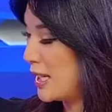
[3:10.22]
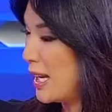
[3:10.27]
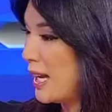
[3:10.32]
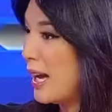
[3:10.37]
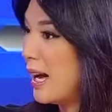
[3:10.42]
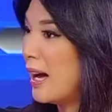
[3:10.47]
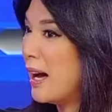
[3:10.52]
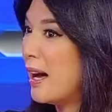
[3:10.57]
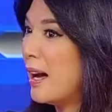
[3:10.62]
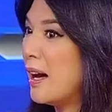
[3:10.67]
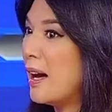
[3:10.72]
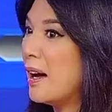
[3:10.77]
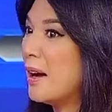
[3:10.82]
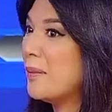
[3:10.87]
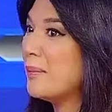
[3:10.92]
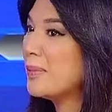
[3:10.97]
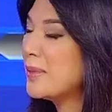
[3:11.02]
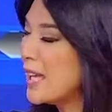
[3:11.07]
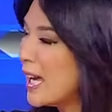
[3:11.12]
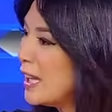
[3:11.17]

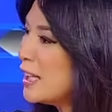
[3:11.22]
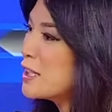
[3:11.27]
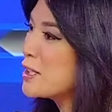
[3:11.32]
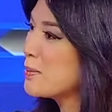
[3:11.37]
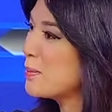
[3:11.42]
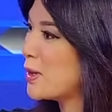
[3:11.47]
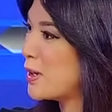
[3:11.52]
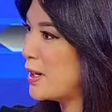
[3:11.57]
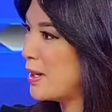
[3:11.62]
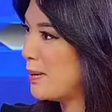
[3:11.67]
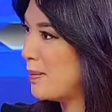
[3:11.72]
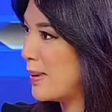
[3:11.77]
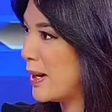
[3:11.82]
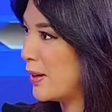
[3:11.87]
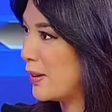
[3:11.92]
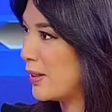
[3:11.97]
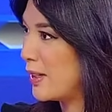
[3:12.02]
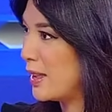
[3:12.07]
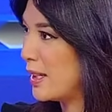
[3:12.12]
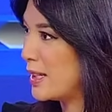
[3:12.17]
Tell us more
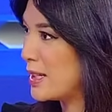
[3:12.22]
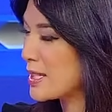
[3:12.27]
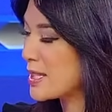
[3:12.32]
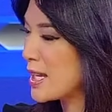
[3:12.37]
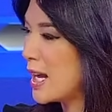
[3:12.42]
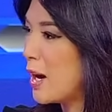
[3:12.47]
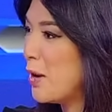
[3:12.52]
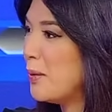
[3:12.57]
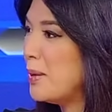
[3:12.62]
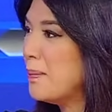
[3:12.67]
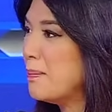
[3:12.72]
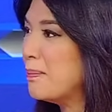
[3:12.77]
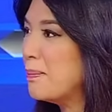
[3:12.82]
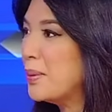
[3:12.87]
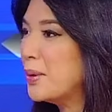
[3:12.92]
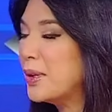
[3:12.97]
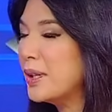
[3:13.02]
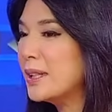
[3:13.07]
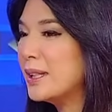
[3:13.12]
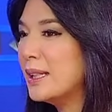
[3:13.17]
about this. How
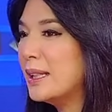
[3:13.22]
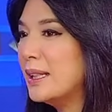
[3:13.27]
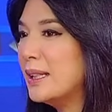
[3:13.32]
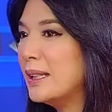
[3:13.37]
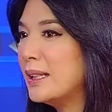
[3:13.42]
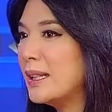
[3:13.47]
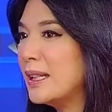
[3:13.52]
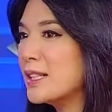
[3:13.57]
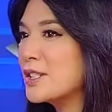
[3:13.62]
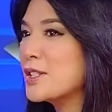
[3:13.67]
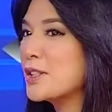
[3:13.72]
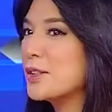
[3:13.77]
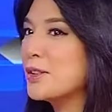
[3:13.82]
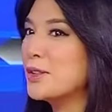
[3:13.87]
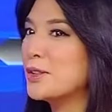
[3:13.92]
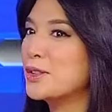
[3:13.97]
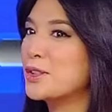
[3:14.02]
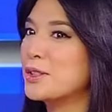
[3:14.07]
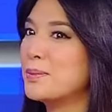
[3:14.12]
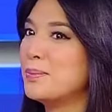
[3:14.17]
important is the
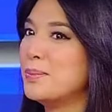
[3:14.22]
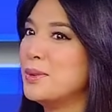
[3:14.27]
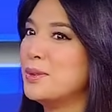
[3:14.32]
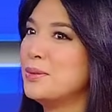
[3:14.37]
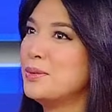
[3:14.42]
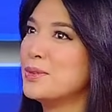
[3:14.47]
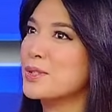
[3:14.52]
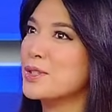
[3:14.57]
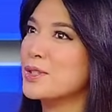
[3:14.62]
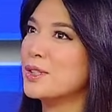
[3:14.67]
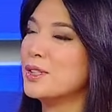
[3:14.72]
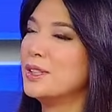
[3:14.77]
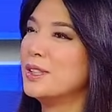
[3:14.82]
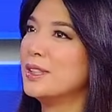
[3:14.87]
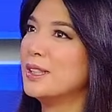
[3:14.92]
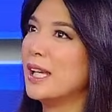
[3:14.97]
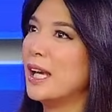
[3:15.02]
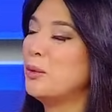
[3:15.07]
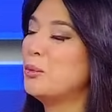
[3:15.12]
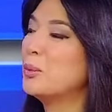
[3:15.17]

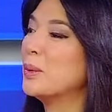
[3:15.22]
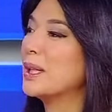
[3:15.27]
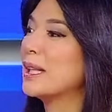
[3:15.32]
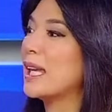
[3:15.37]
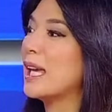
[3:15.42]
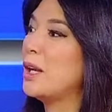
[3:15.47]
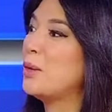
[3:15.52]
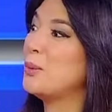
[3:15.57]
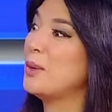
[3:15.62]
contribution, and what can we